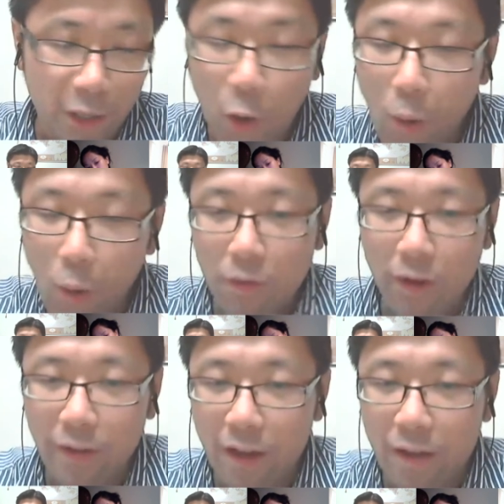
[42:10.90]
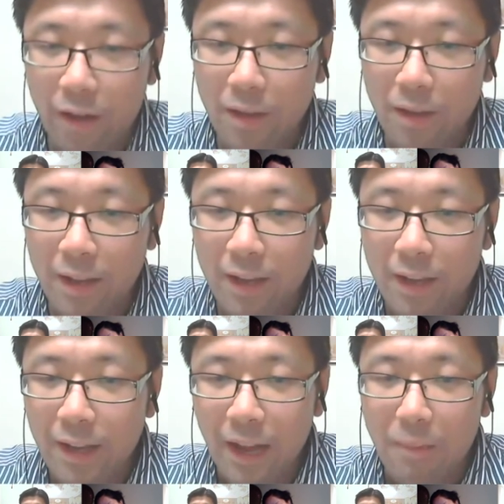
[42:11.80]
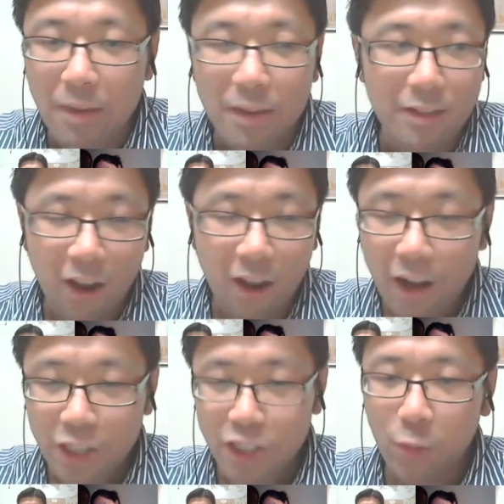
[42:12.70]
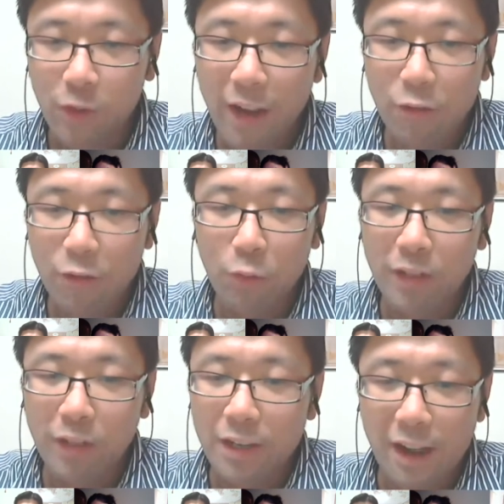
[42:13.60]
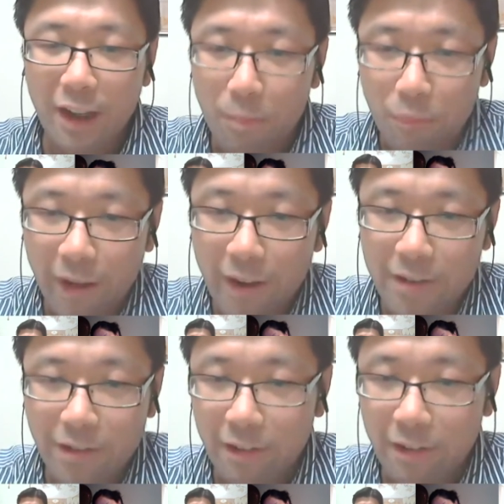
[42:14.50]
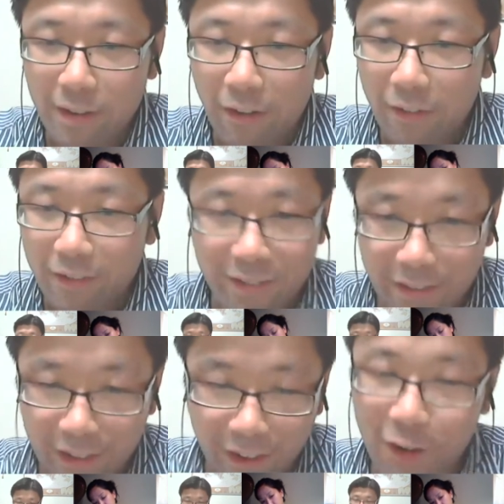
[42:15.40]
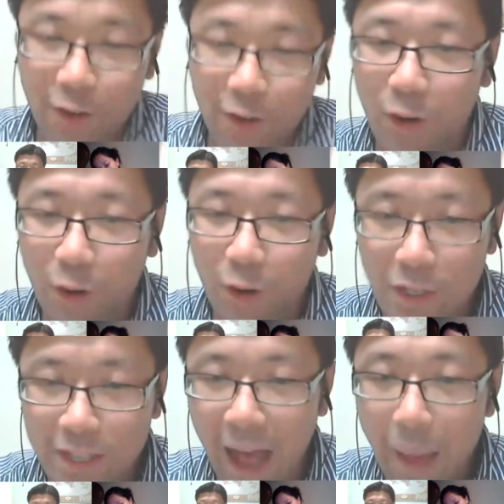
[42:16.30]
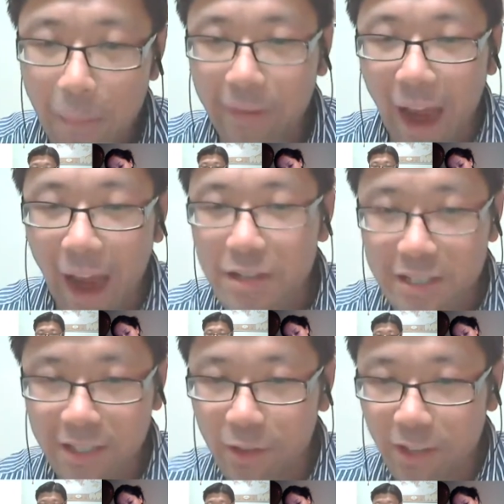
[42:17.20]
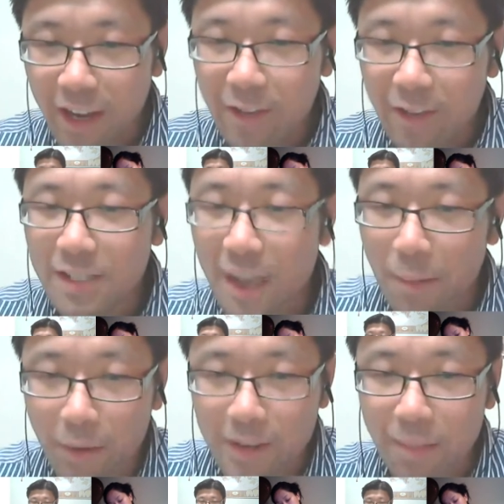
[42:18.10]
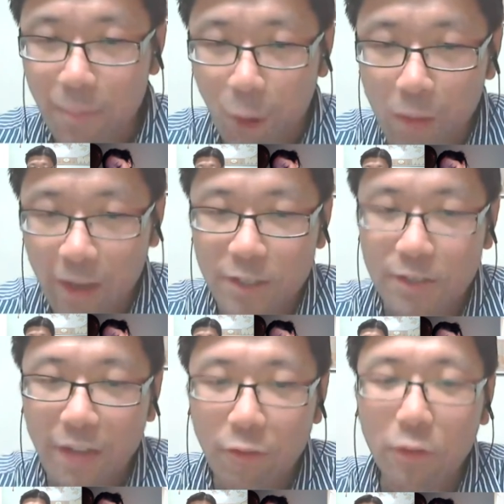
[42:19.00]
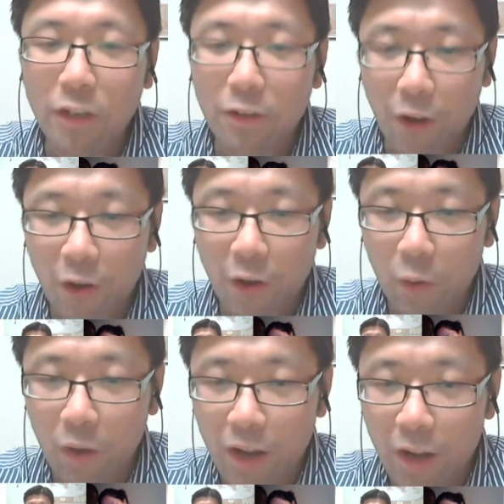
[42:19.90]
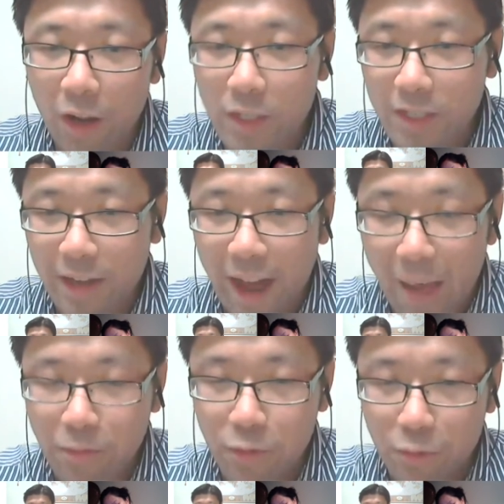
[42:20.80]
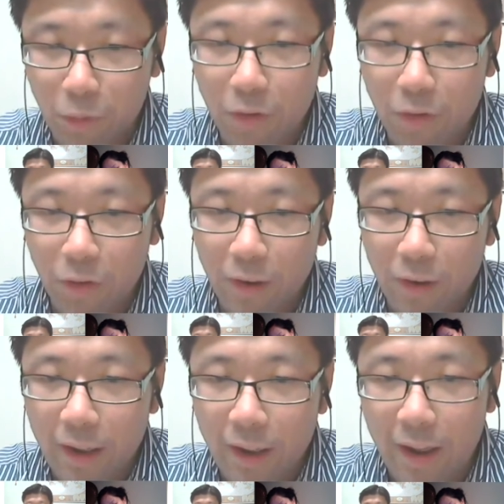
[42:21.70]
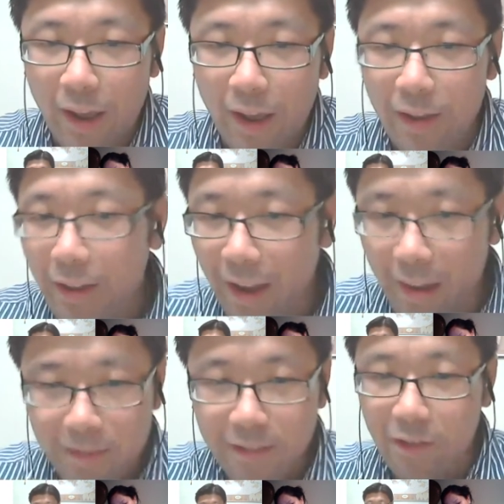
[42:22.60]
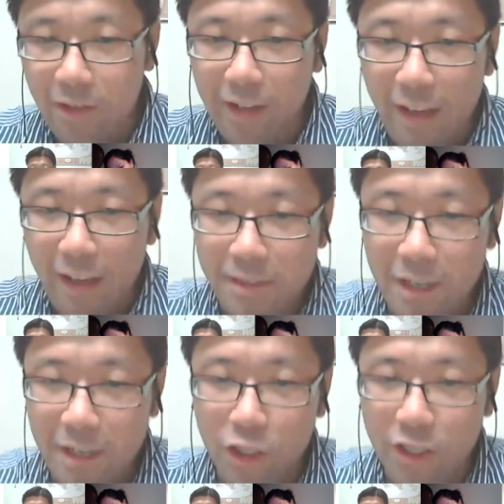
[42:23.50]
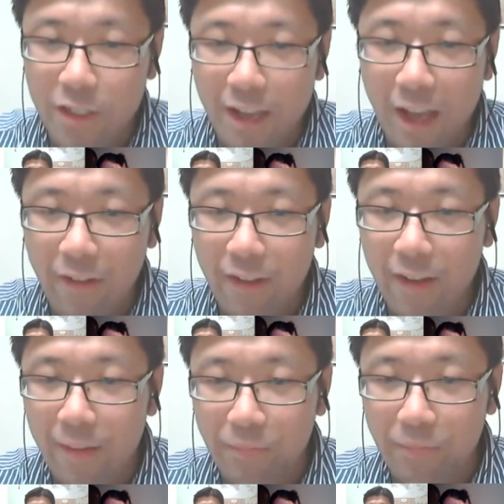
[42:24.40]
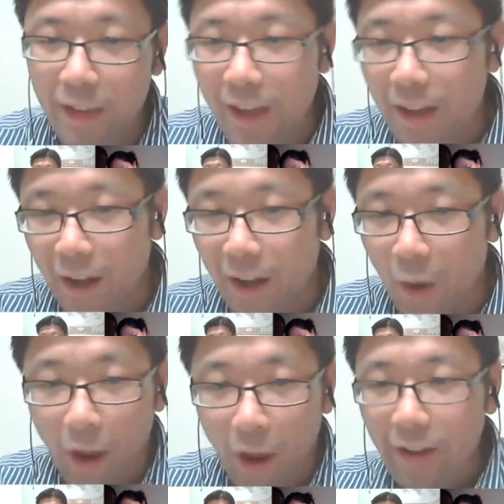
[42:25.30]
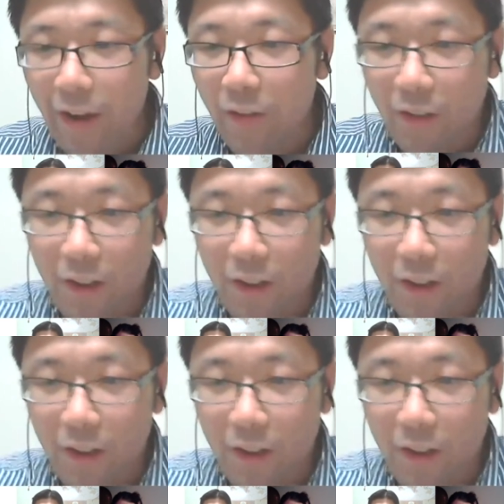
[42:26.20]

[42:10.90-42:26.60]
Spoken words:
coma right now. I mean, gosh, you know, we have to really embrace our. You know, what's happening every single day, you know, just embrace that moment, because you never really know what's going to happen tomorrow. And like Em said, you know, she is having a wedding